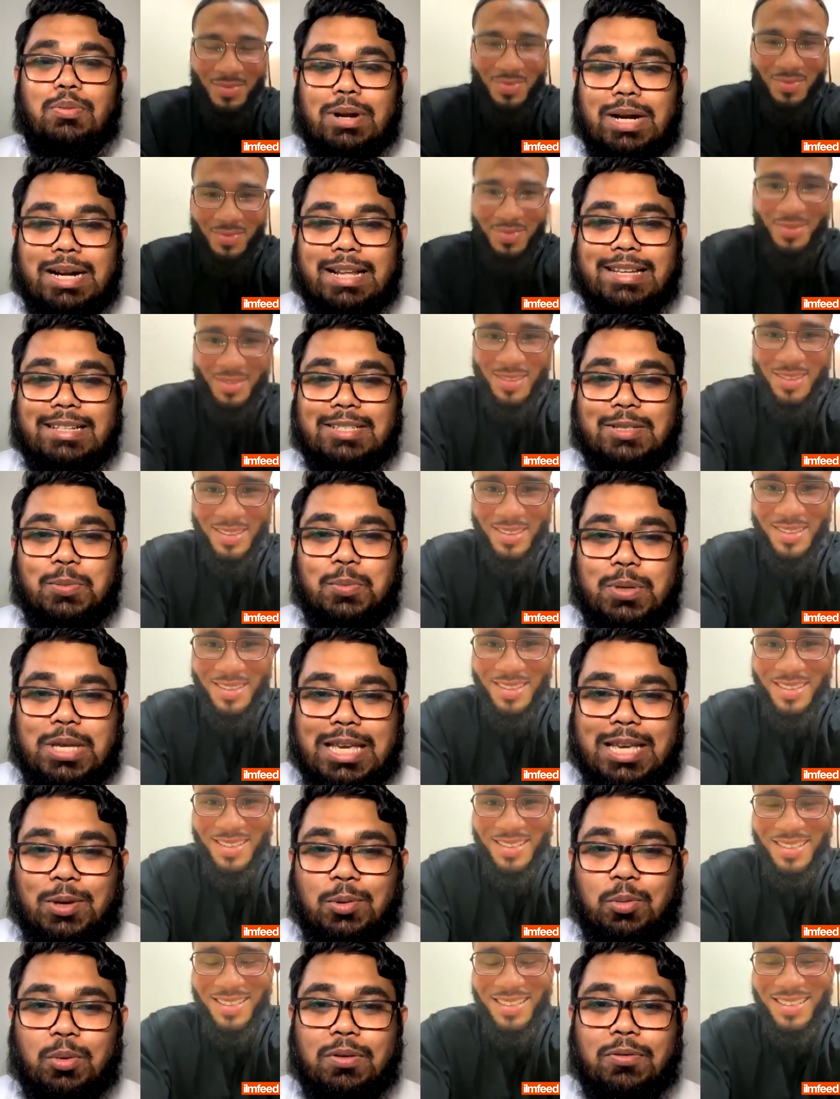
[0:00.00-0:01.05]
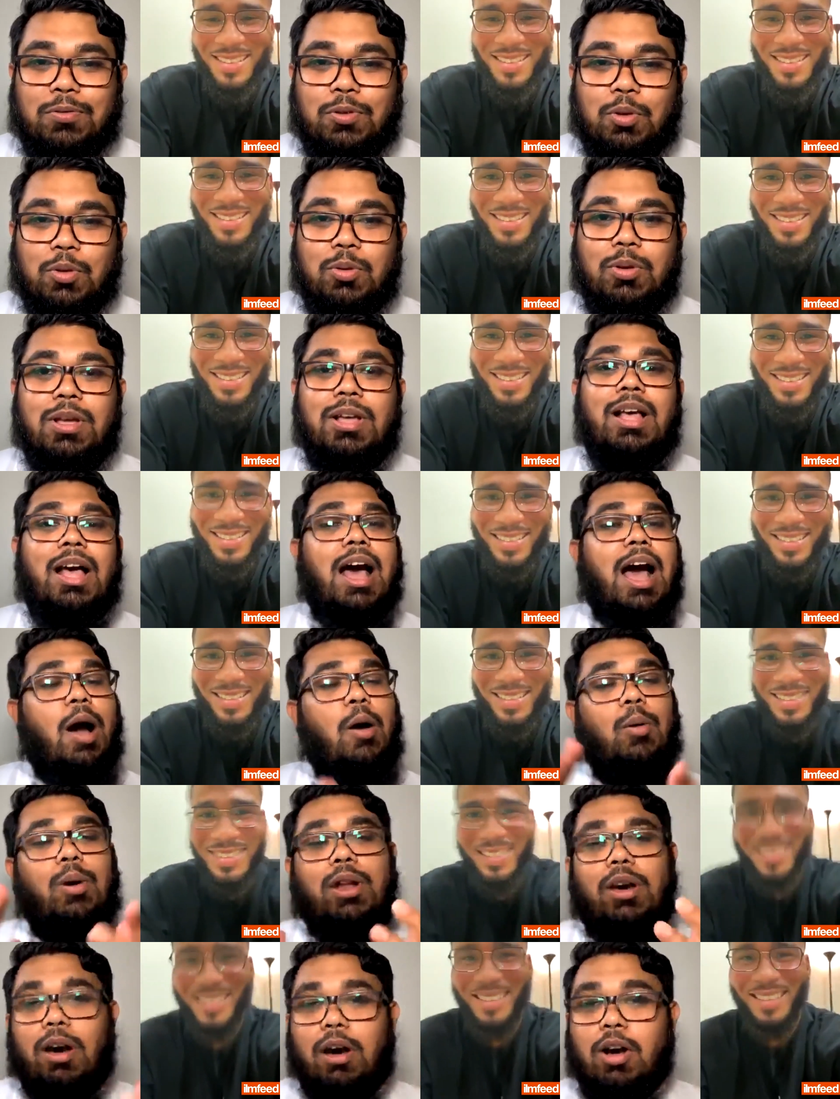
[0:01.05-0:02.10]
Speaker 1: brilliant speaking with you.
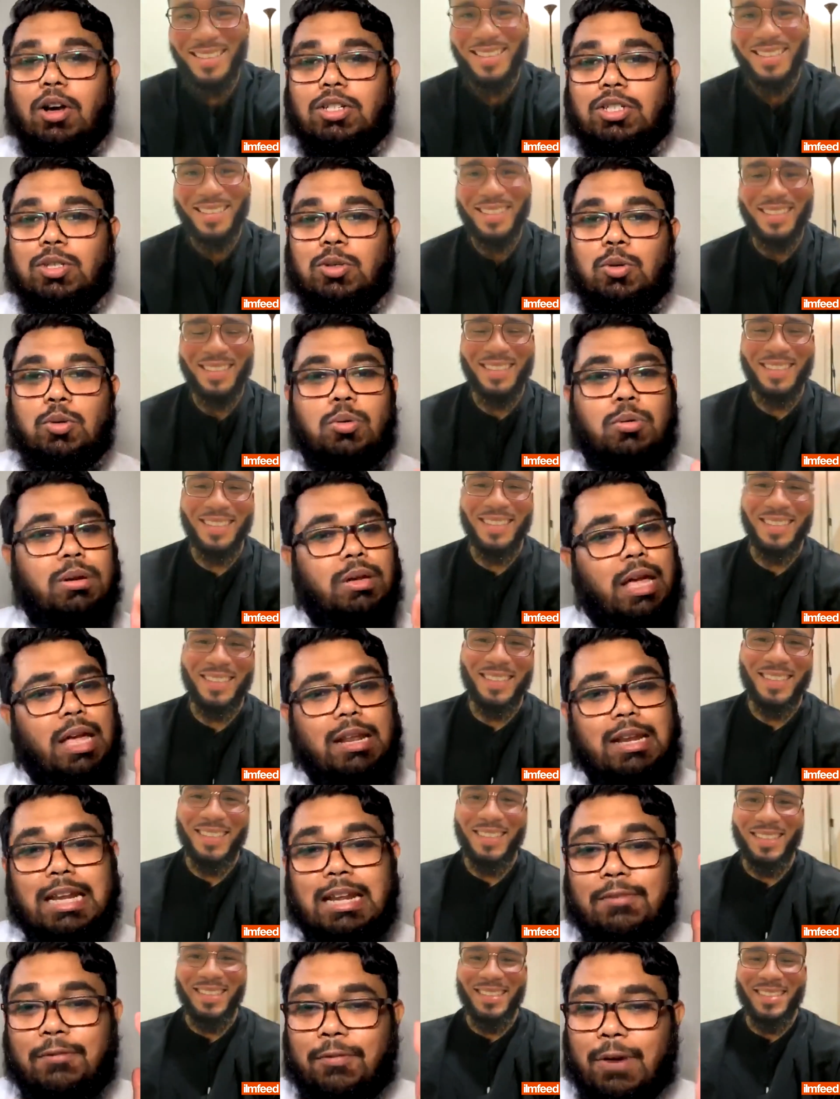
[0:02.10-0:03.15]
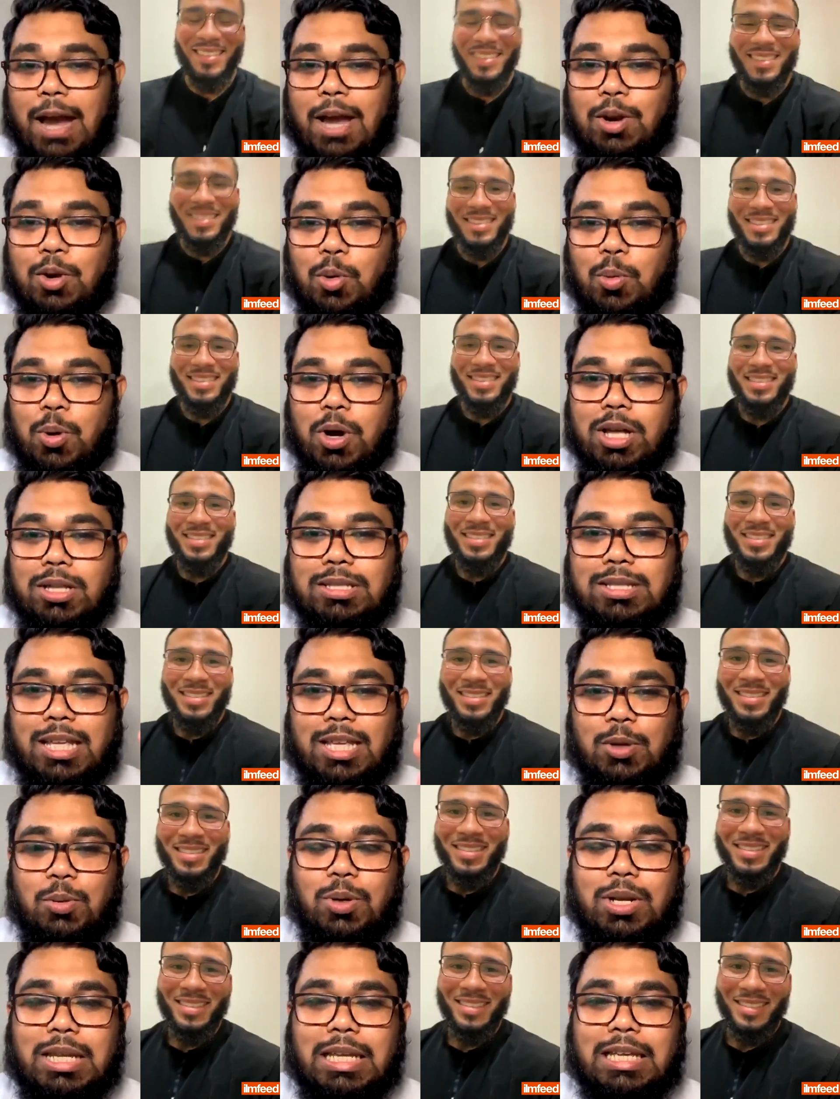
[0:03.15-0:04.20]
I want to ask you any final words
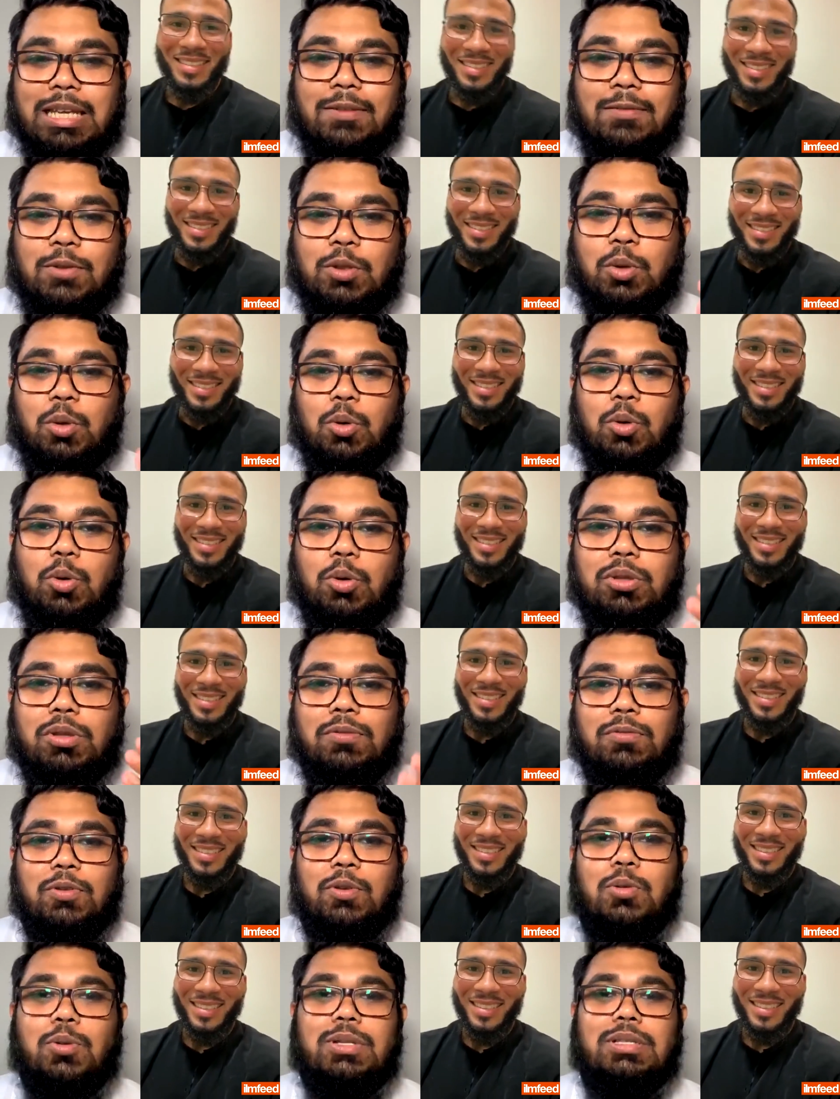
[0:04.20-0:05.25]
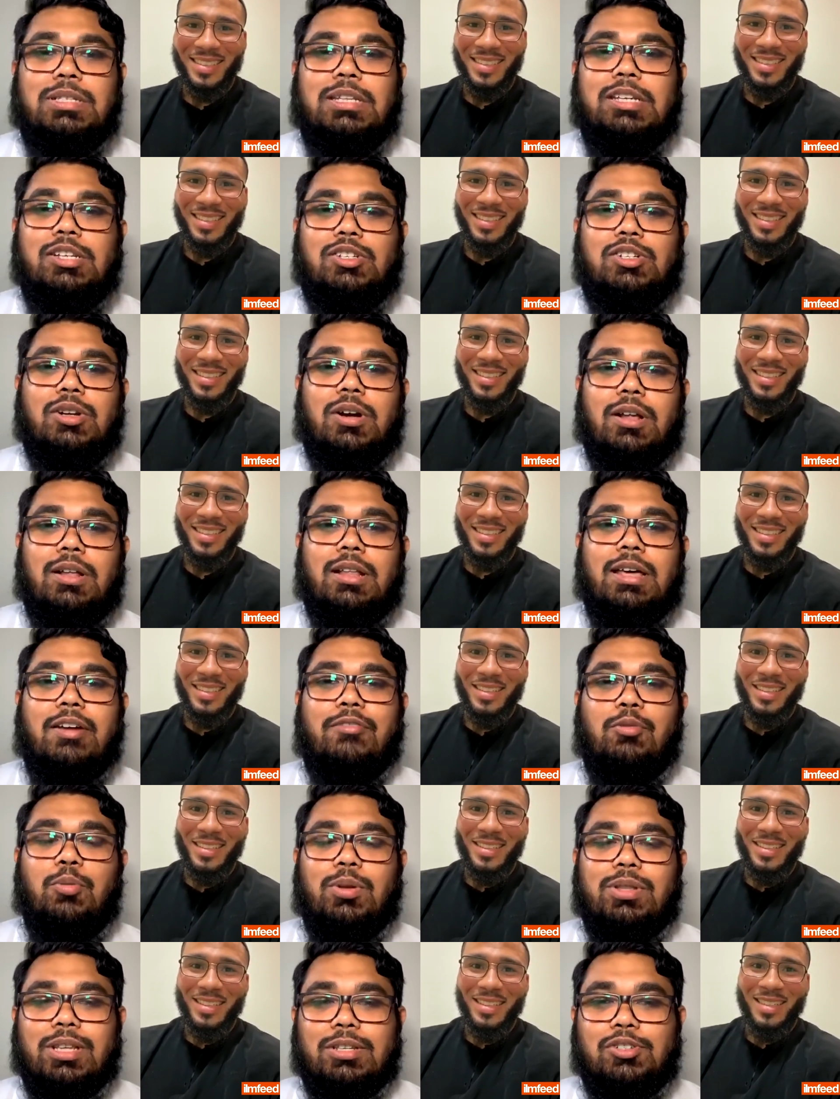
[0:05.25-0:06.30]
that you want to give to all the viewers, inshallah,
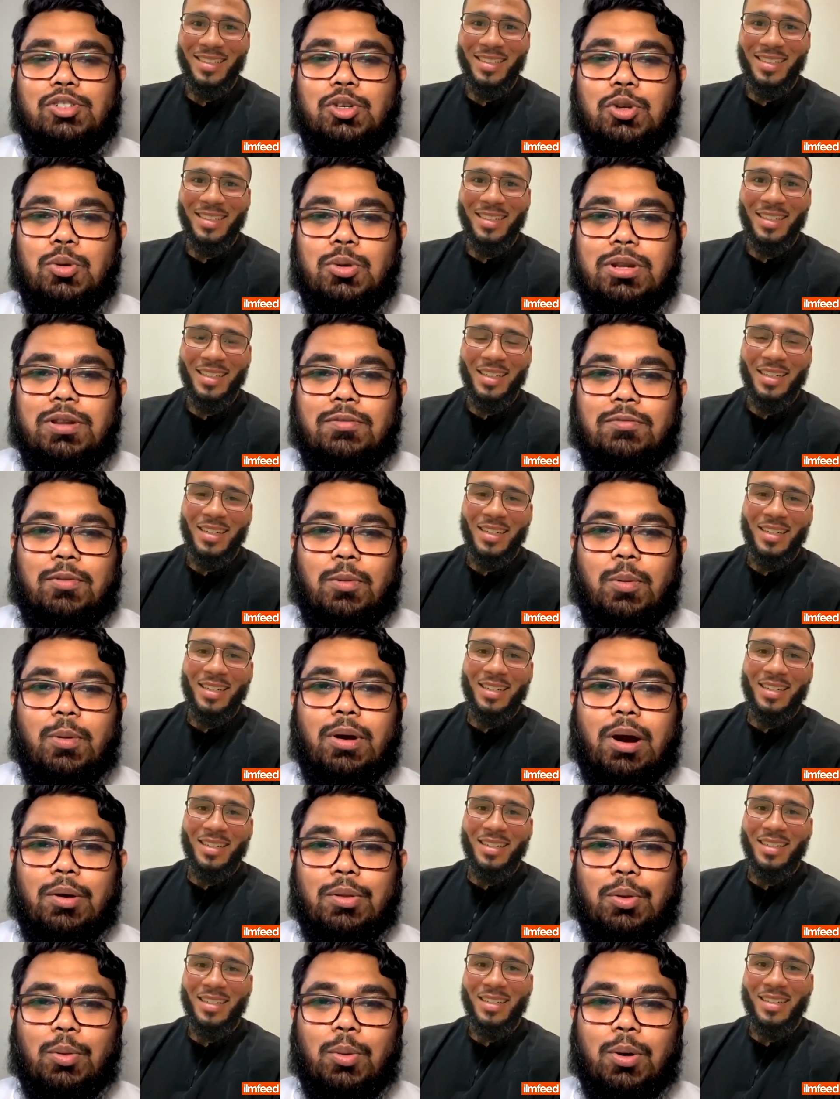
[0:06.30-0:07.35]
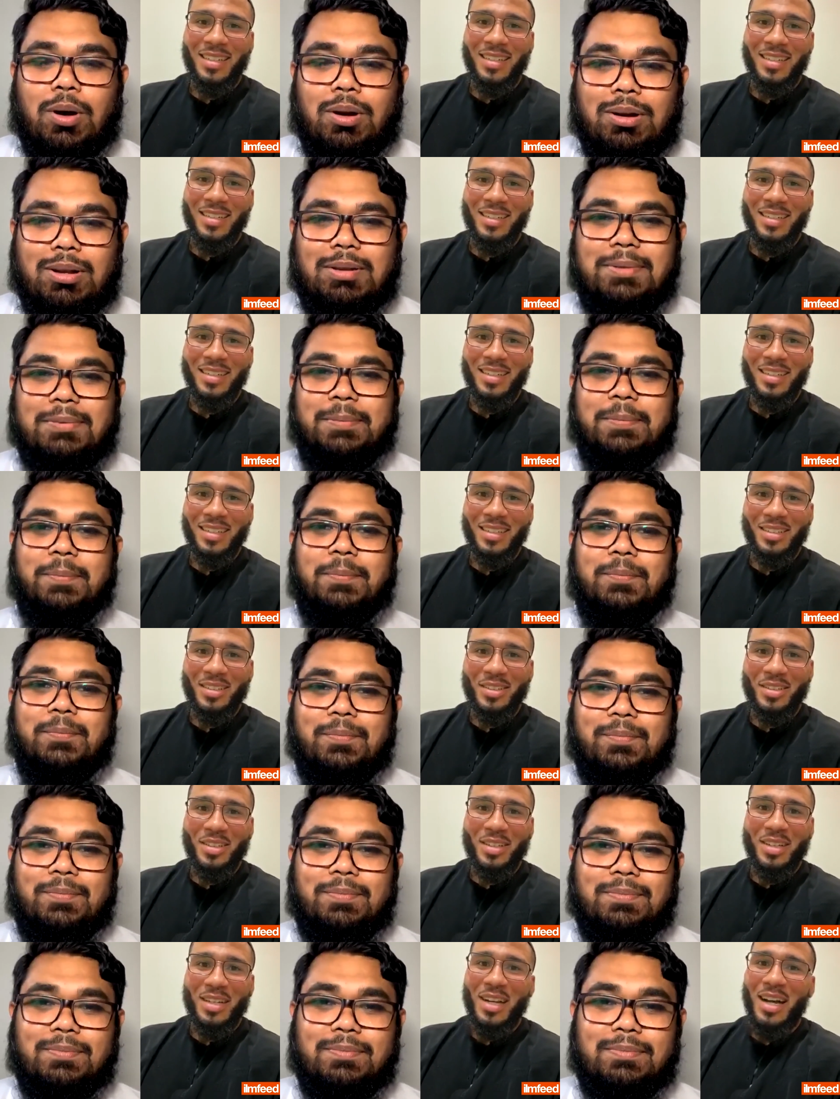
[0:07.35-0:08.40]
everyone that's tuned in from around the world.
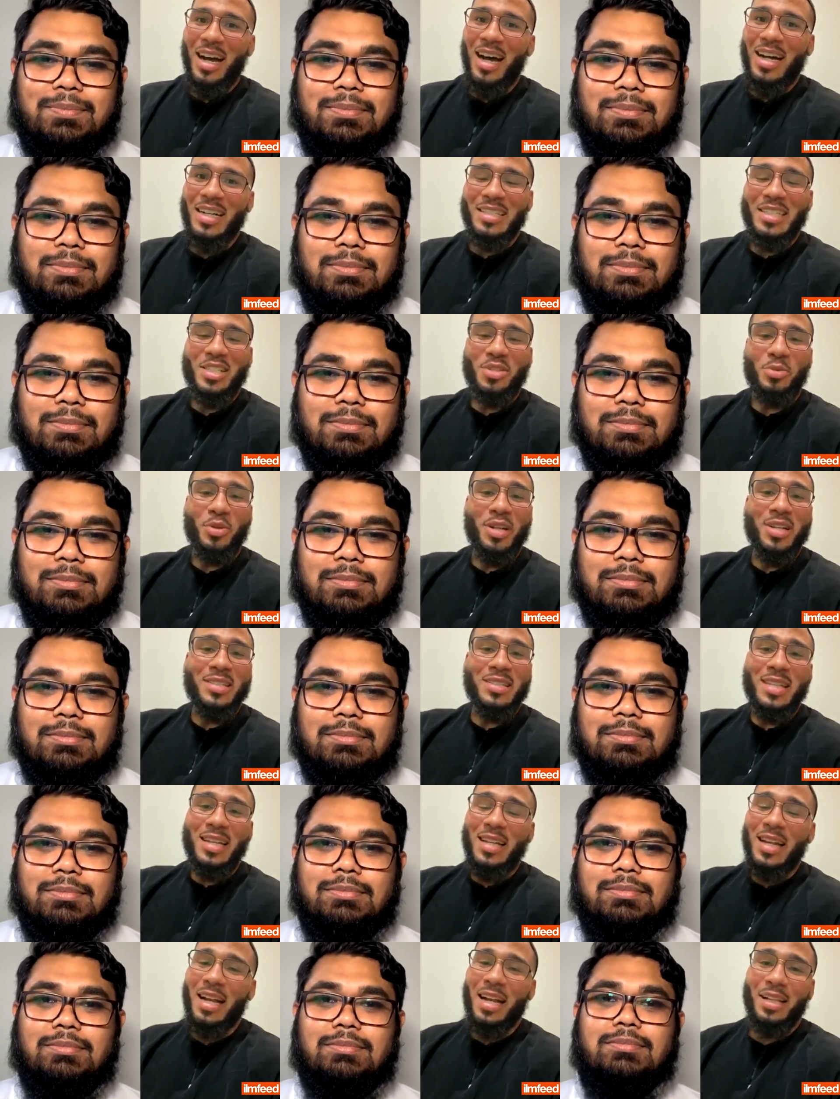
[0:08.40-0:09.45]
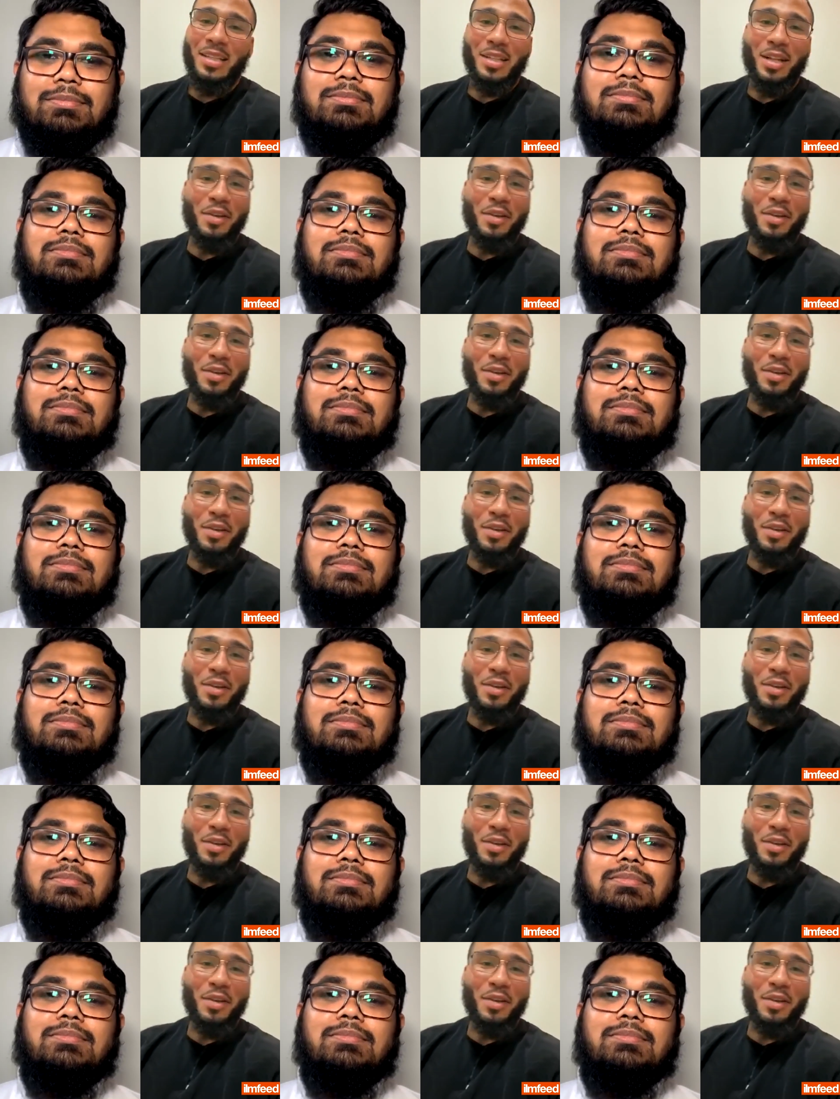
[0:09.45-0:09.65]
Speaker 2: I just want to say that I